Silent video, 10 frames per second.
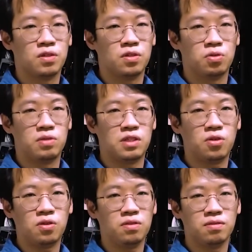So that's
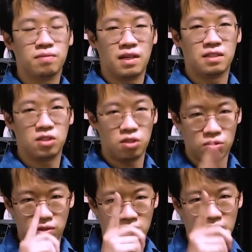all, and see
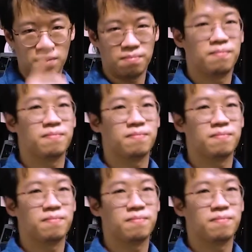you next time.